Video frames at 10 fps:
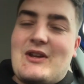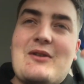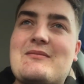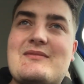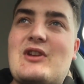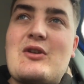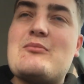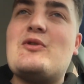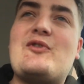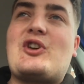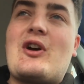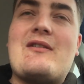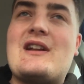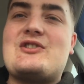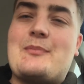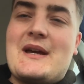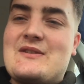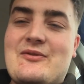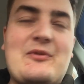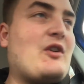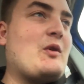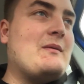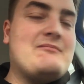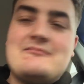don't move your car unless you paid for fuel.